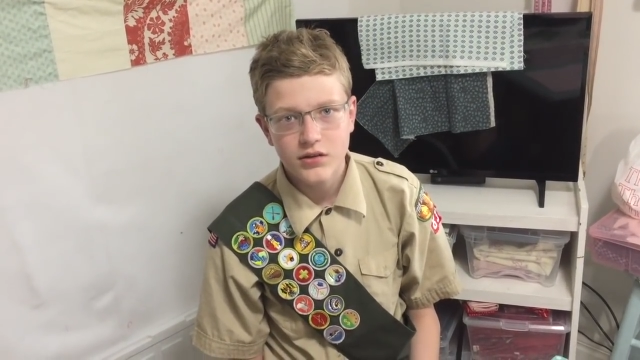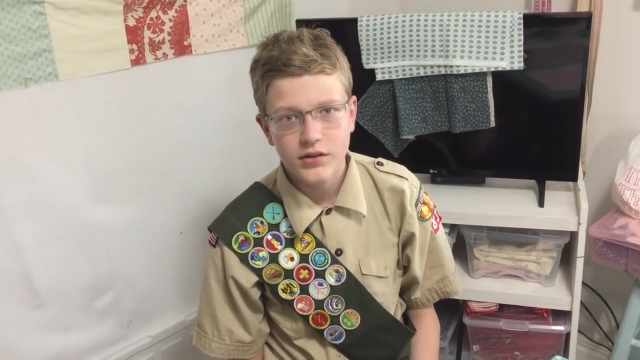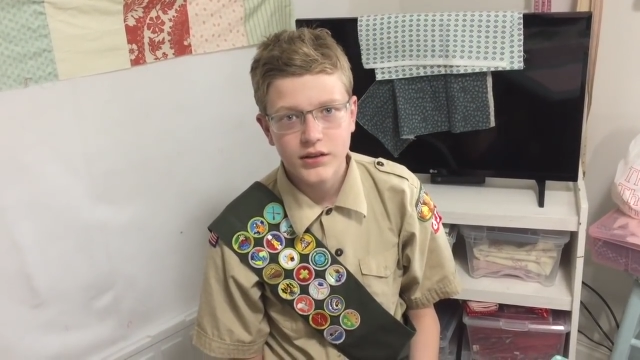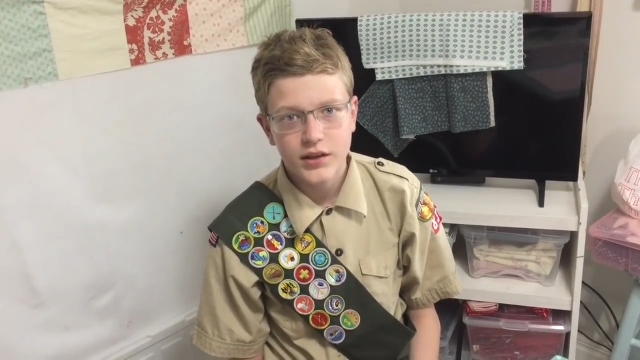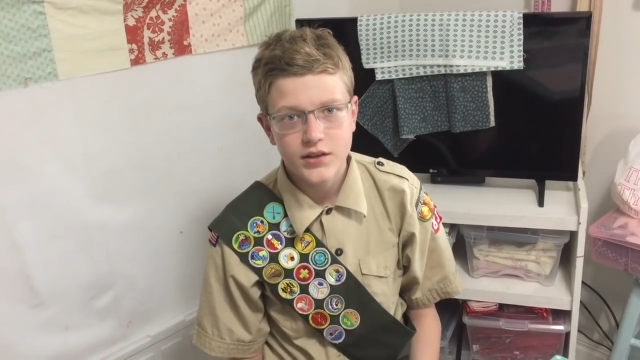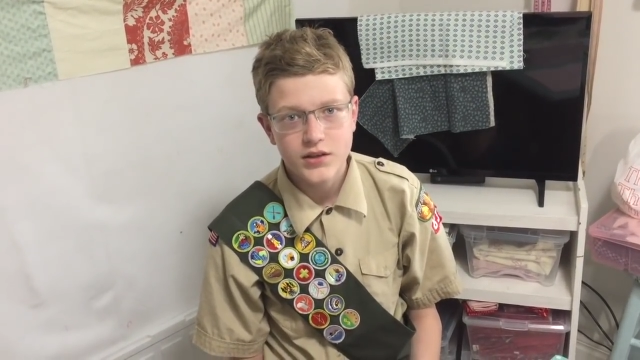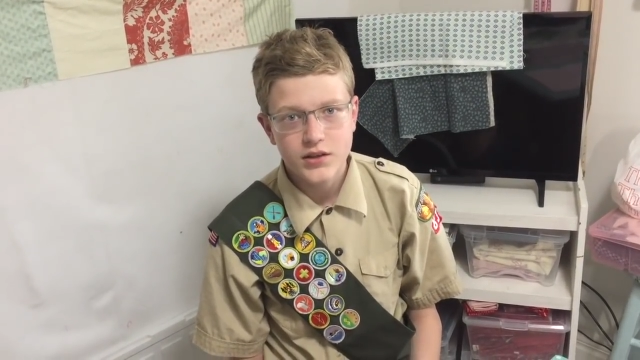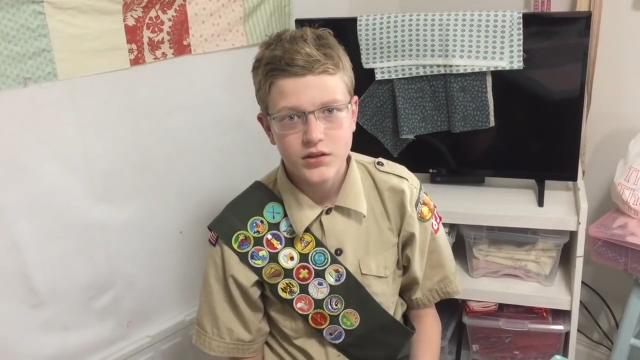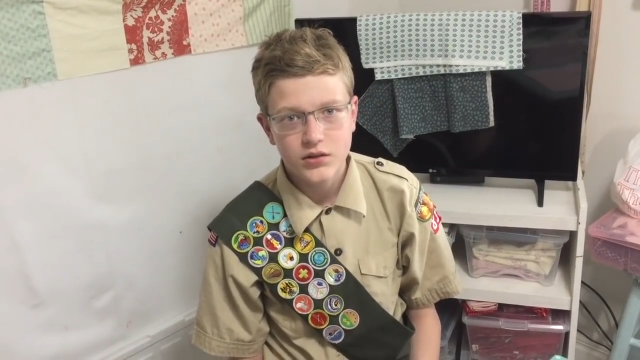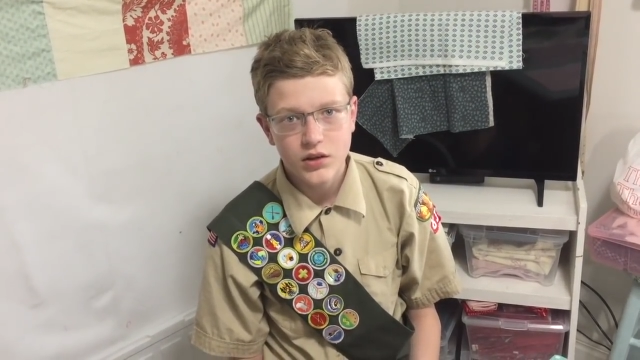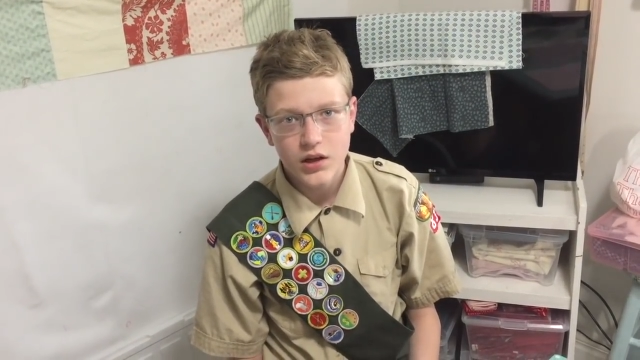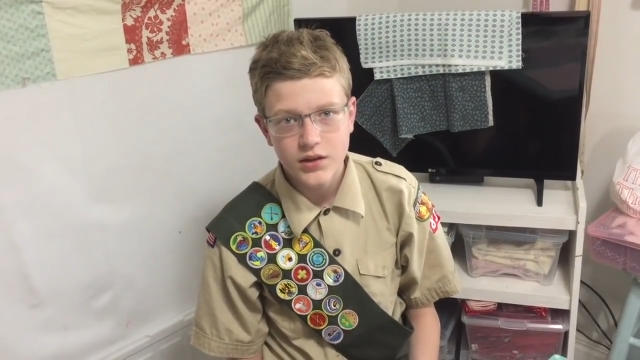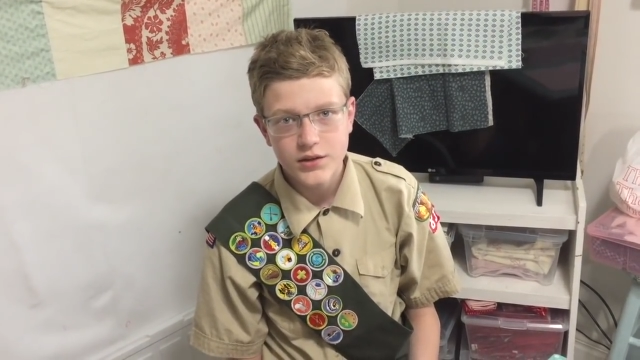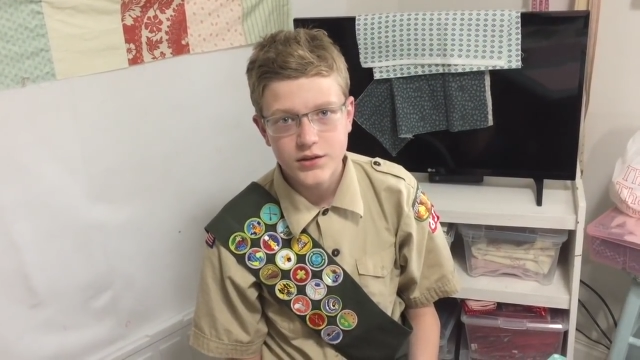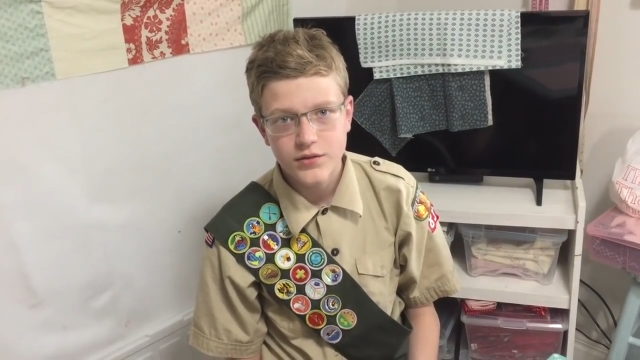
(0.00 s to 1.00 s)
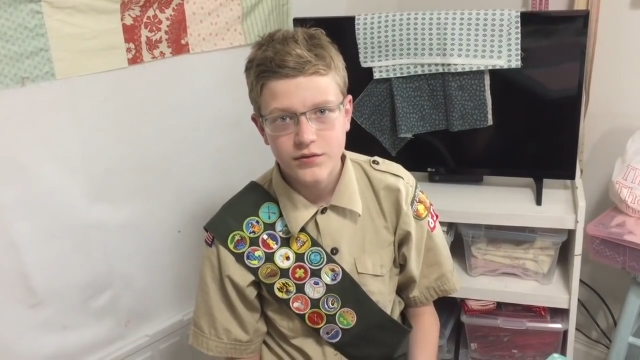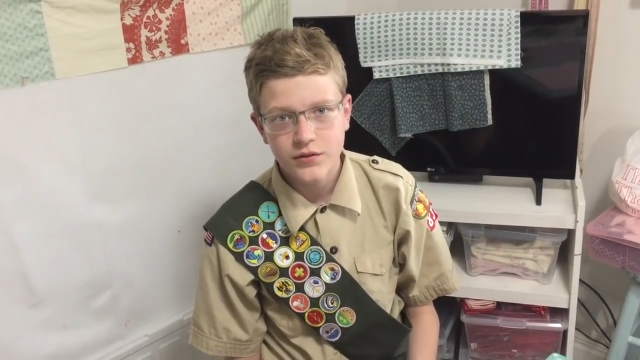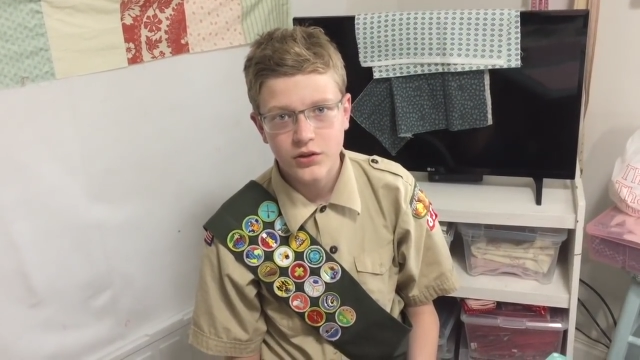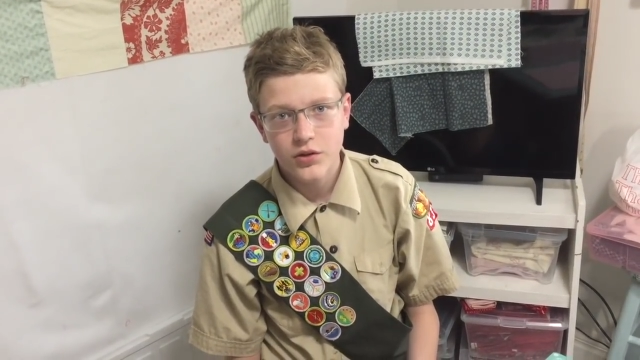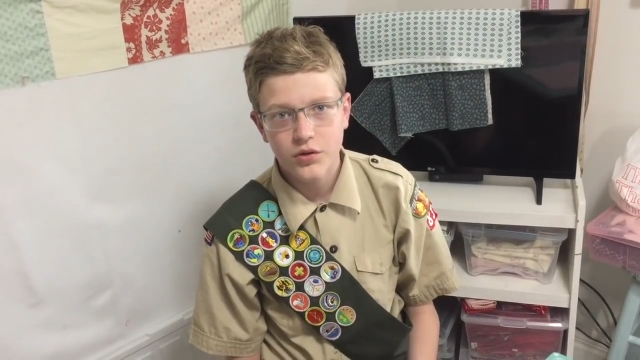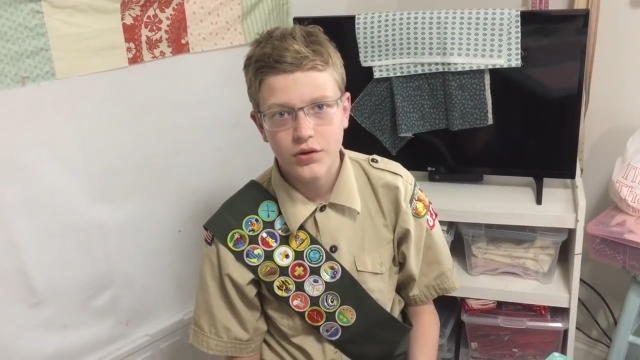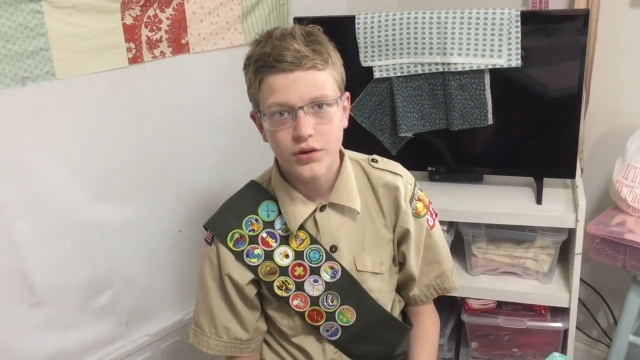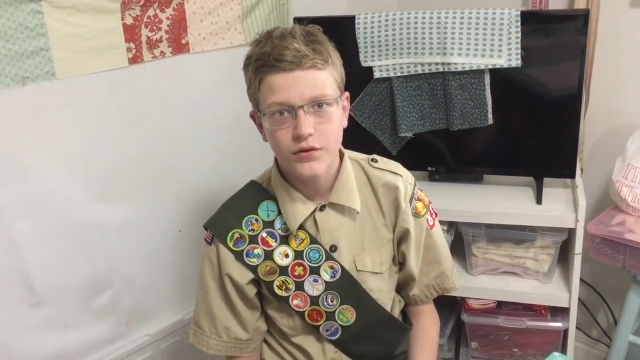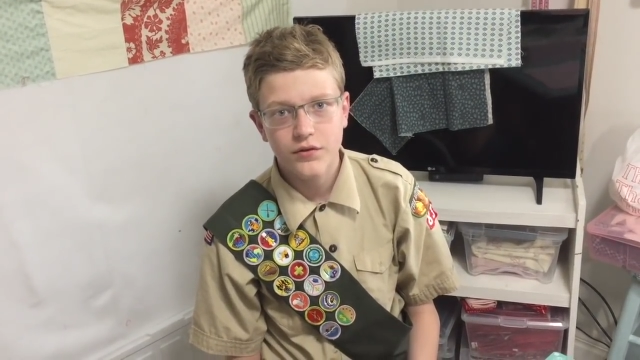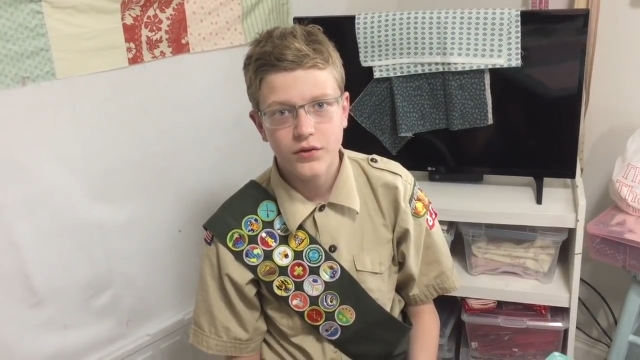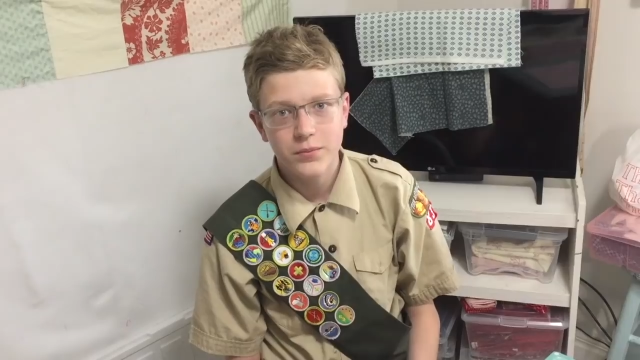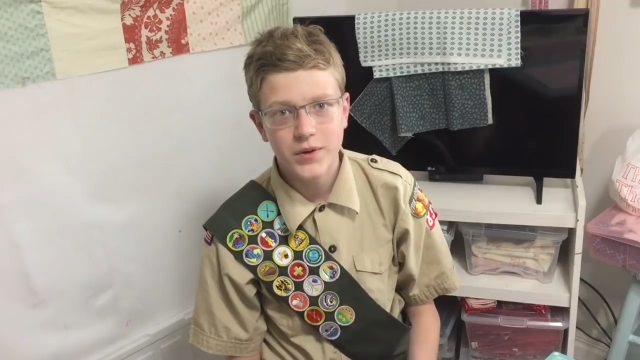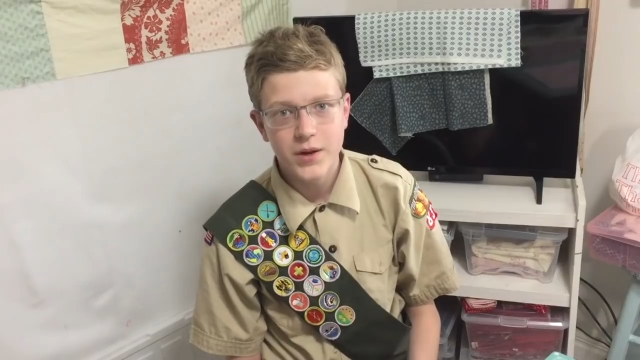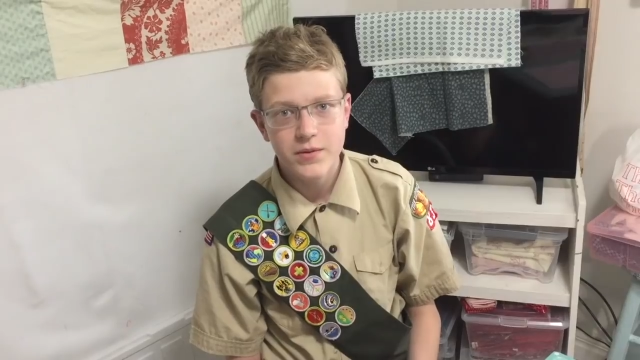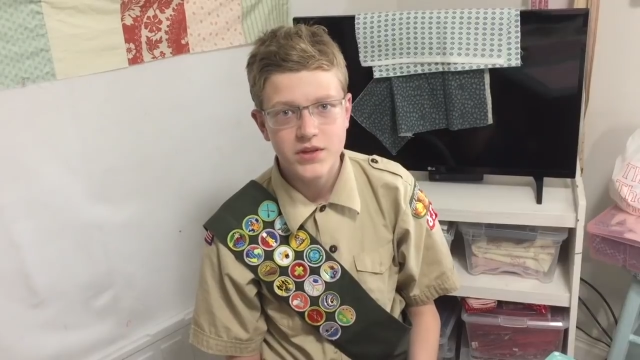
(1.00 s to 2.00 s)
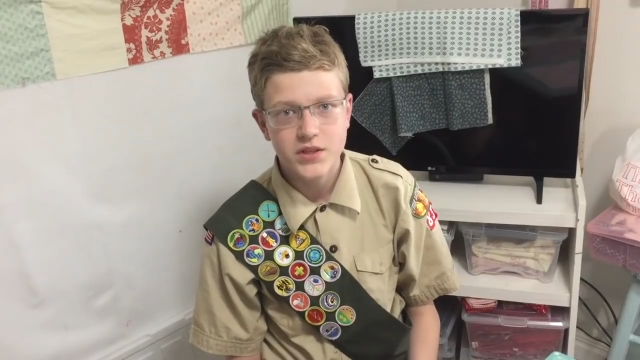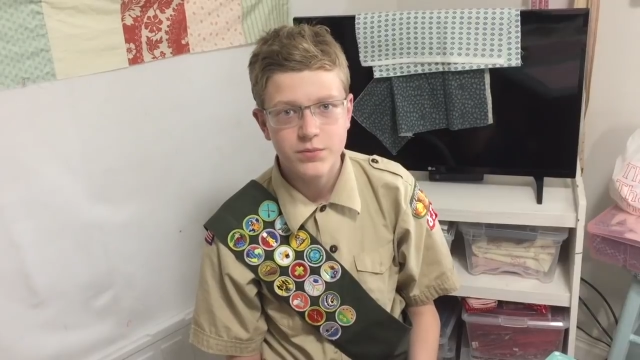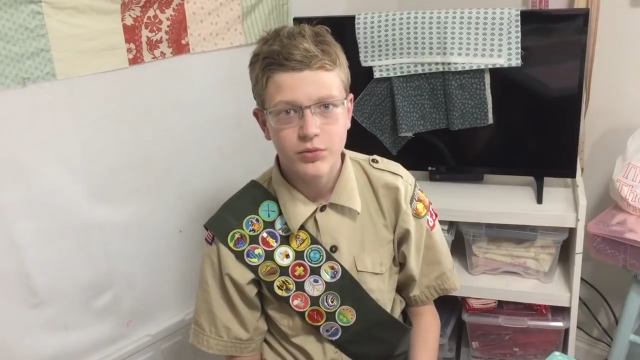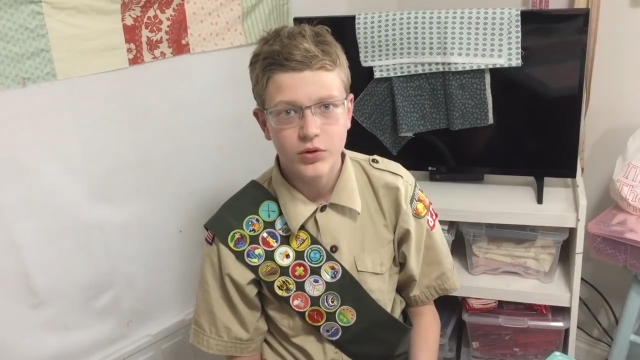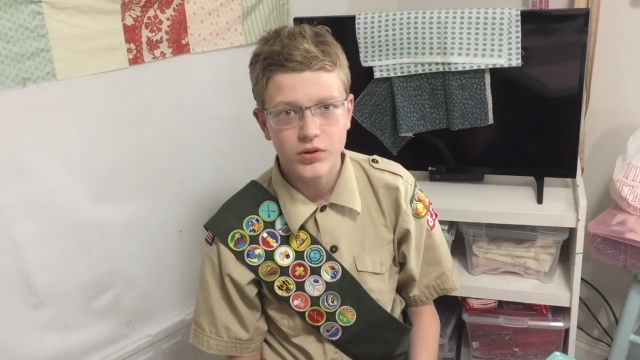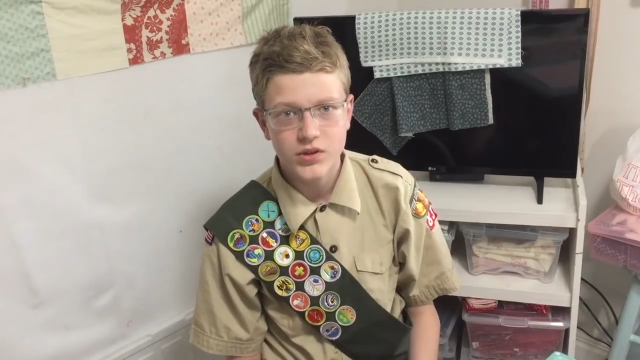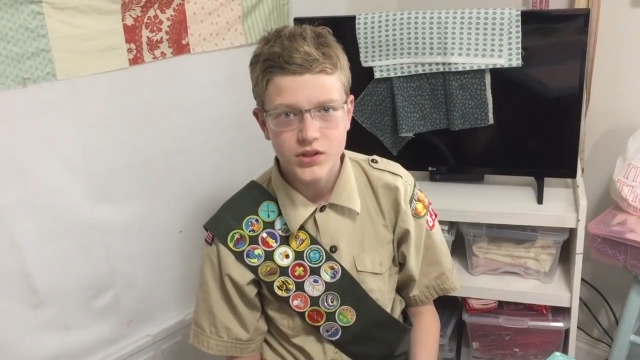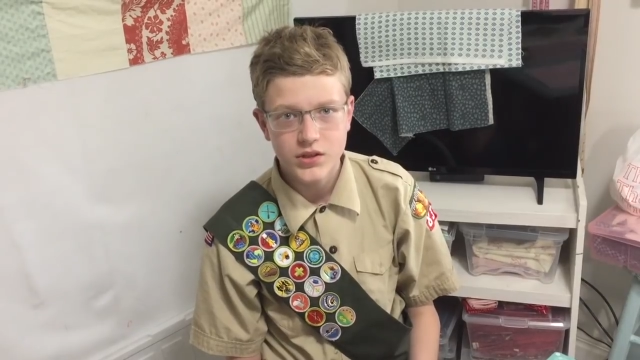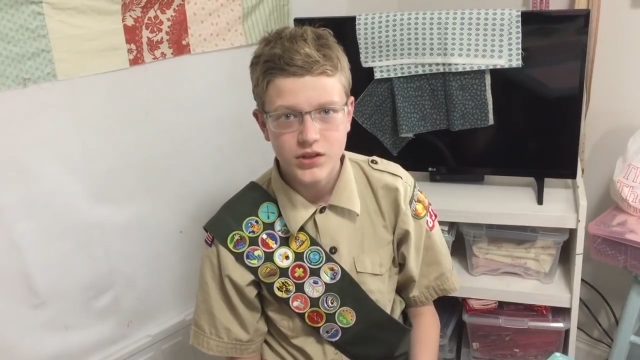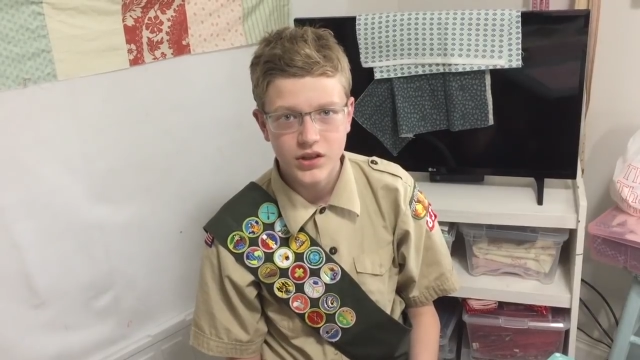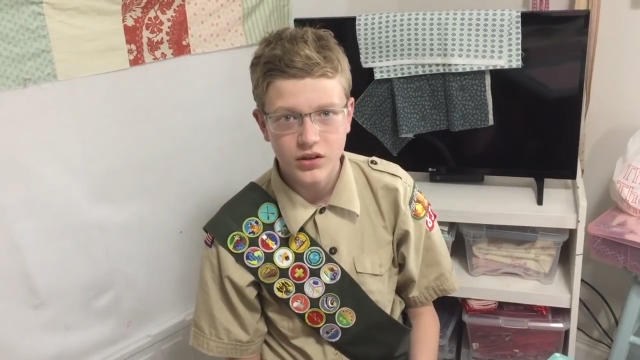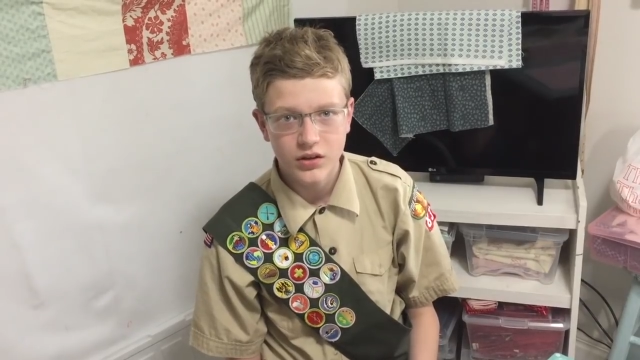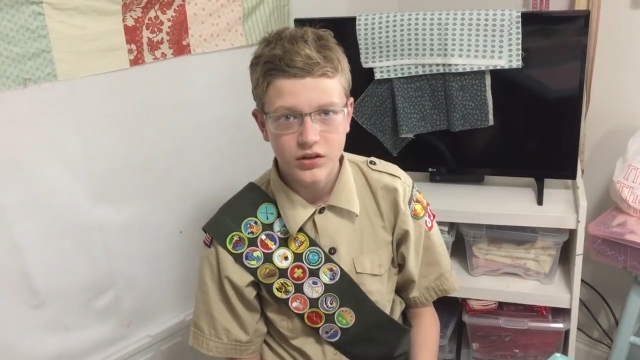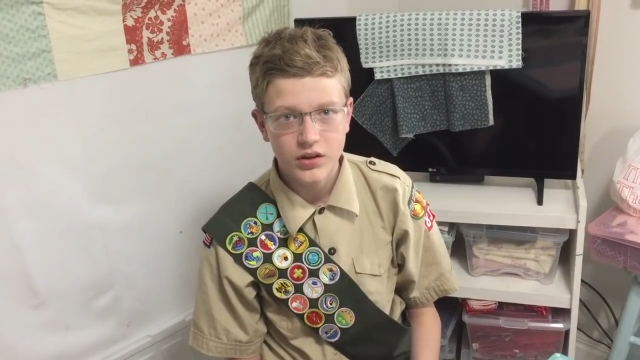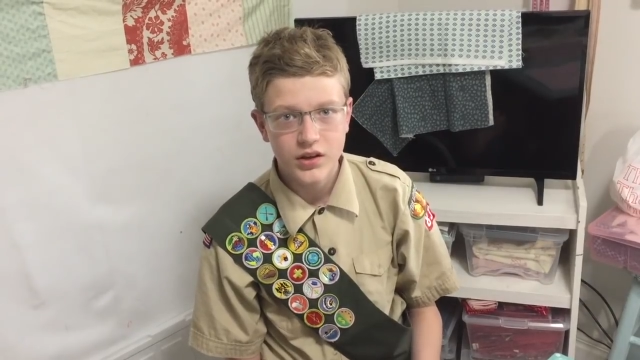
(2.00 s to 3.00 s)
collects lots of clothing for babies born still.